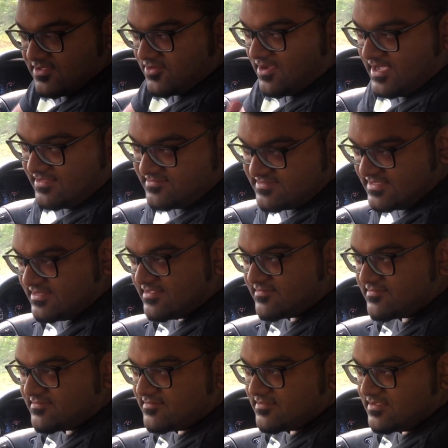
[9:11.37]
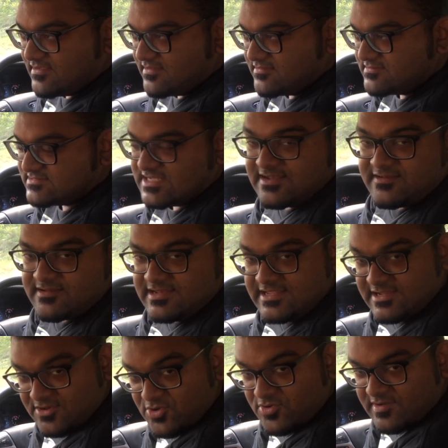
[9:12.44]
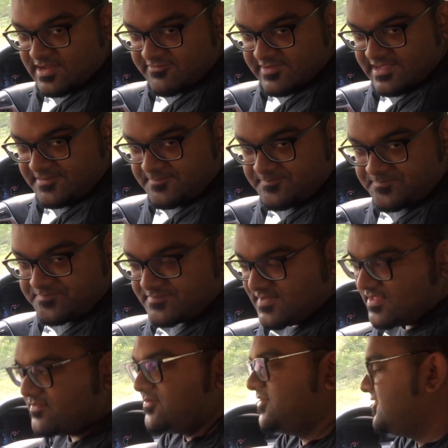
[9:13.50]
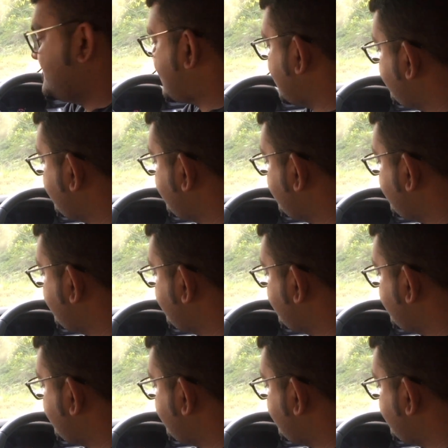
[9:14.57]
Your engine is generally low revving, so you